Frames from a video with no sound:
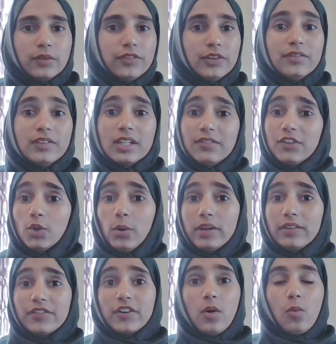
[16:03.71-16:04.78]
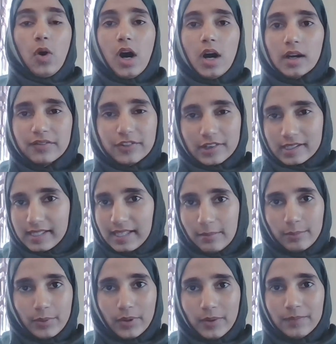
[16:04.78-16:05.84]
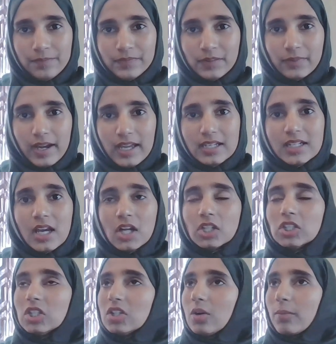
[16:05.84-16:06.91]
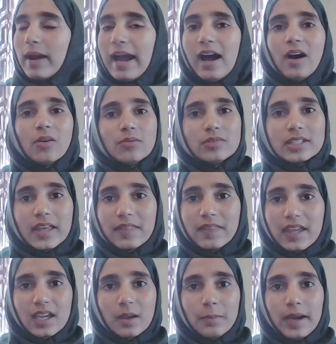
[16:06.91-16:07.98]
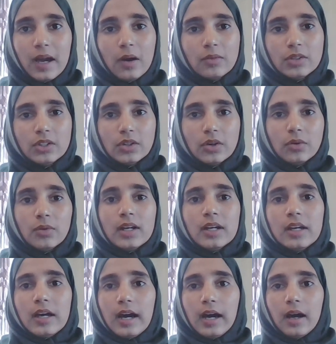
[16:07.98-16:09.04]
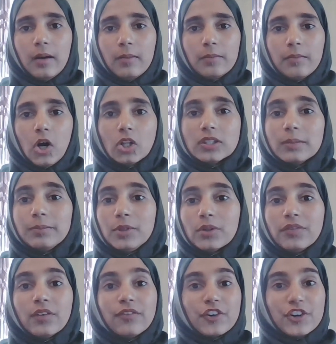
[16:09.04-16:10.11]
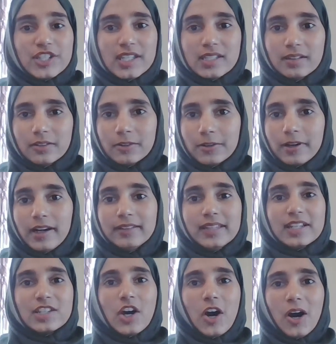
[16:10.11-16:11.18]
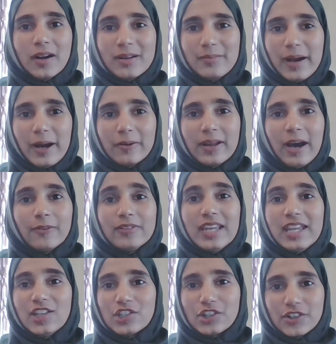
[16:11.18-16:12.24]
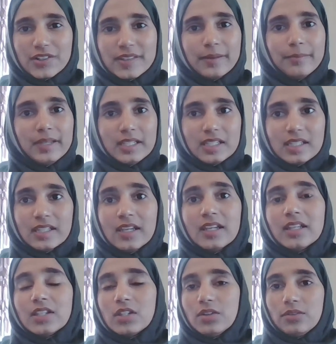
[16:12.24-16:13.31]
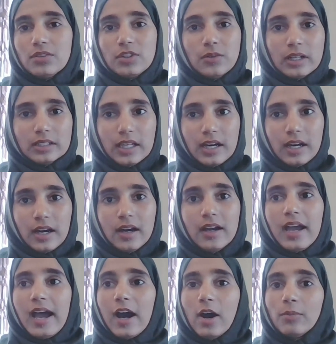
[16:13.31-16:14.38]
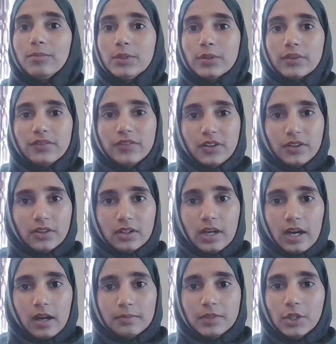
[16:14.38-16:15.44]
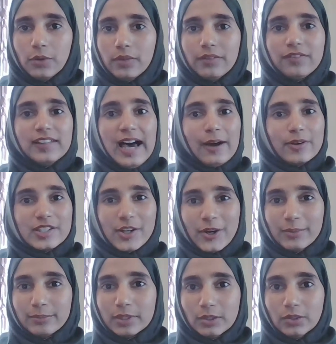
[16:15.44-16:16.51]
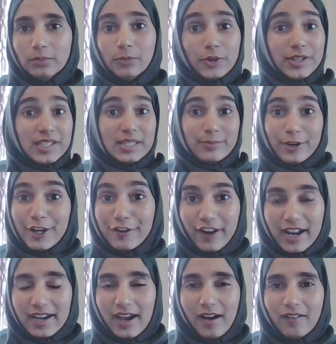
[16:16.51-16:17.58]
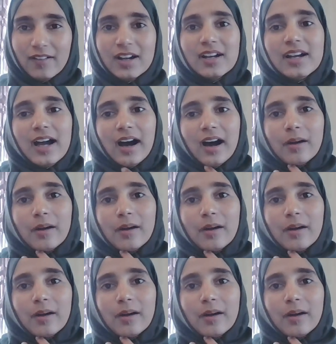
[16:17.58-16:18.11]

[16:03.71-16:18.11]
So if even if you're going for a walk, for example, right? Look around and think about, you know, um, all the beautiful verses in the Quran that talk about how nature submits to, to Allah, how beautiful, um, you know, the flowers are in bloom. We're in spring right now.